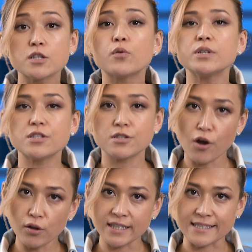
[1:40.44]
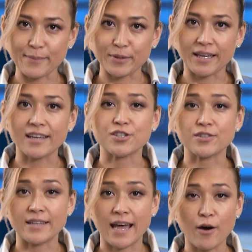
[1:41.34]
So install ICA's
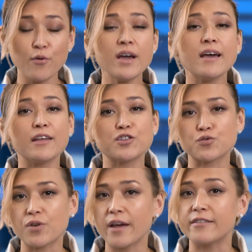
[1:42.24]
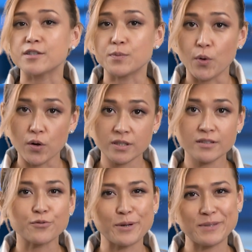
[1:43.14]
application now and try this
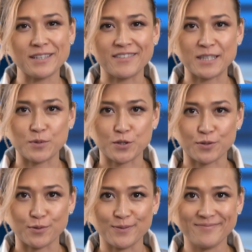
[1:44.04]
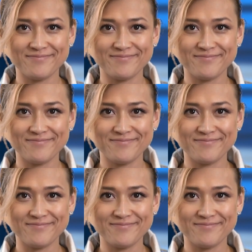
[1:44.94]
modern crypto investment tool.